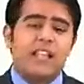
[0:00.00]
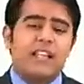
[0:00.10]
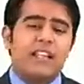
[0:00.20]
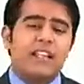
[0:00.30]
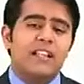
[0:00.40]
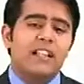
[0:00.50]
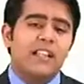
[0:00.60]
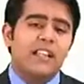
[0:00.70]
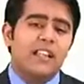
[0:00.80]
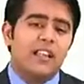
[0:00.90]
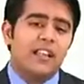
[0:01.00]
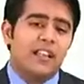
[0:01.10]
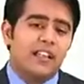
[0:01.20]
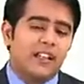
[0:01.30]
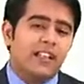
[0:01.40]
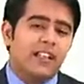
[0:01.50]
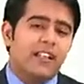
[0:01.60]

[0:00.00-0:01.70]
Integral here,